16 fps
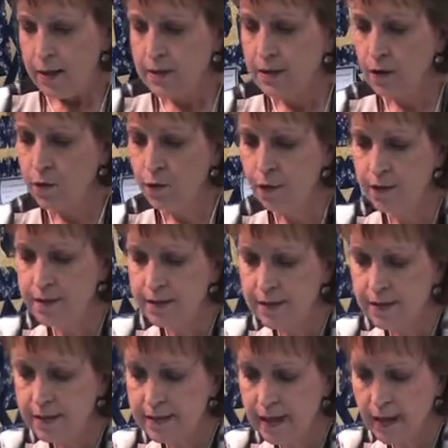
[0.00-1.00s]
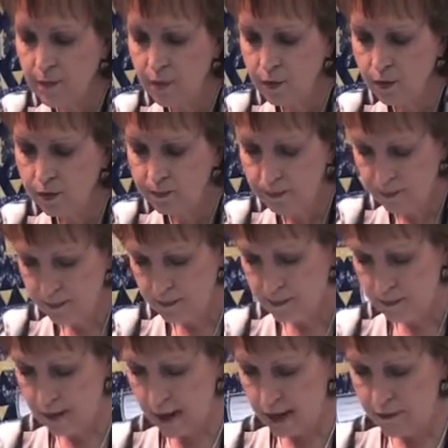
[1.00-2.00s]
So for this example,
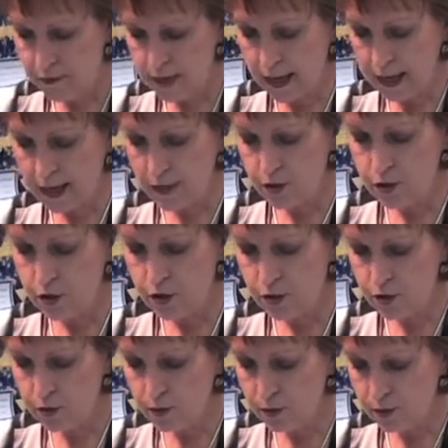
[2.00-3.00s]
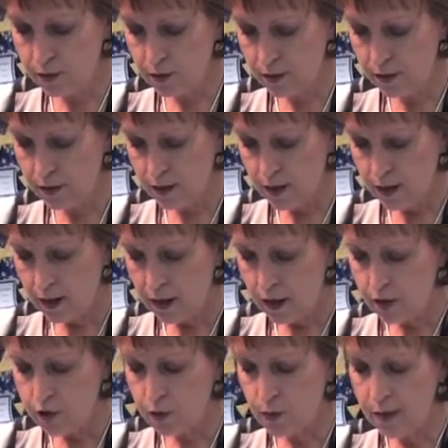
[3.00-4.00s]
I've taken two
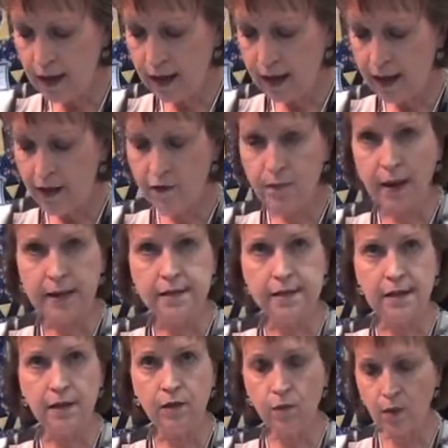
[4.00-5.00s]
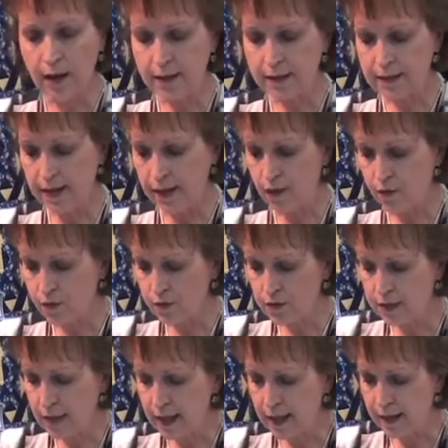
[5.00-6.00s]
2.5 by 10
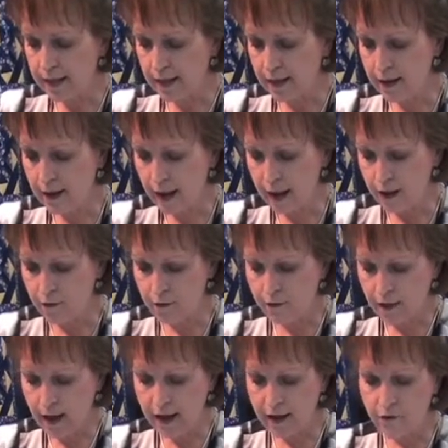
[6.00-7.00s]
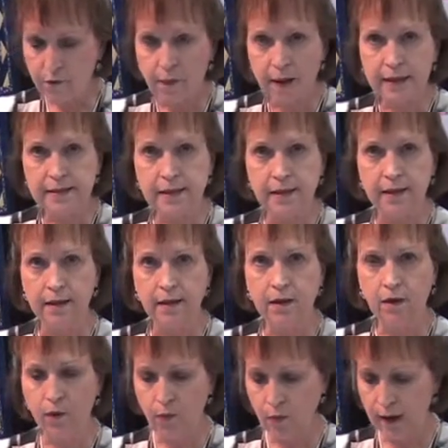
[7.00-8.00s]
rectangles and then a 5 by
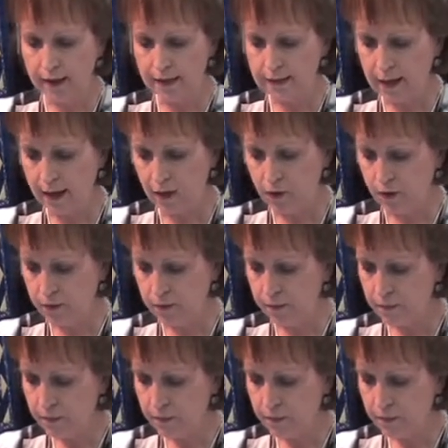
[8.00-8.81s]
10 rectangle.